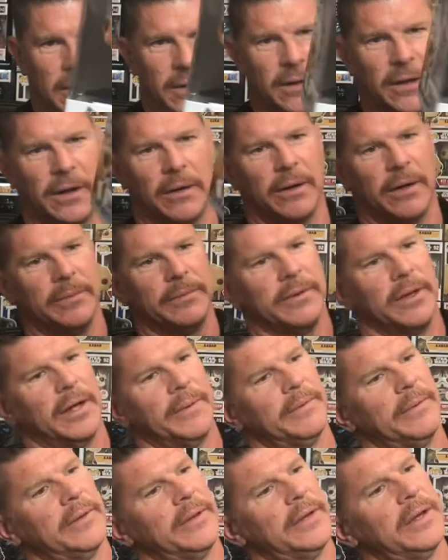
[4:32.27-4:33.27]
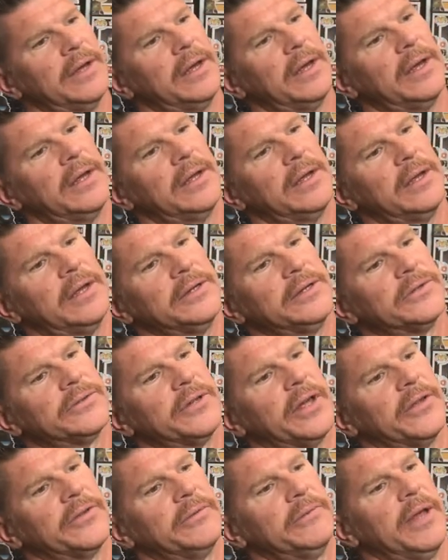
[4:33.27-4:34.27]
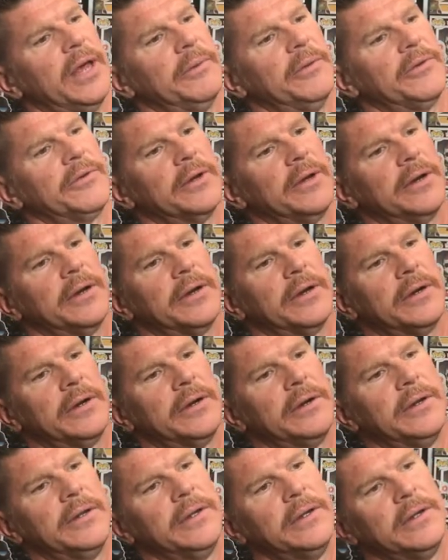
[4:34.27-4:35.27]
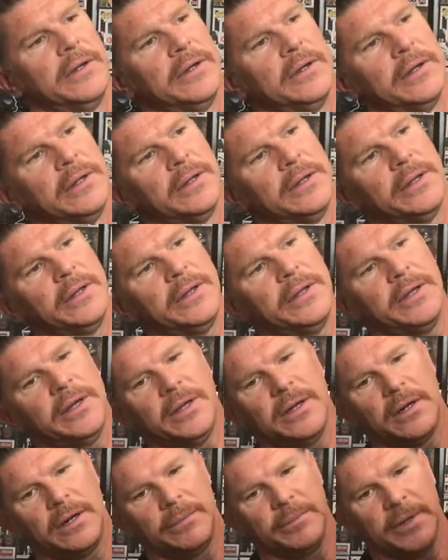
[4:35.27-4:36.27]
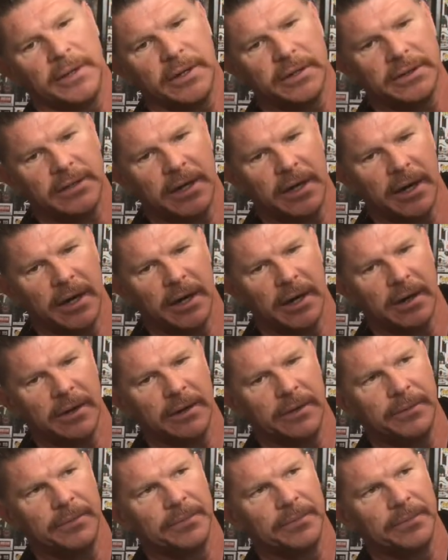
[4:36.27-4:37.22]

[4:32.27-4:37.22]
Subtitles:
Oh, well, I just saw some damage on here. Little bit of tear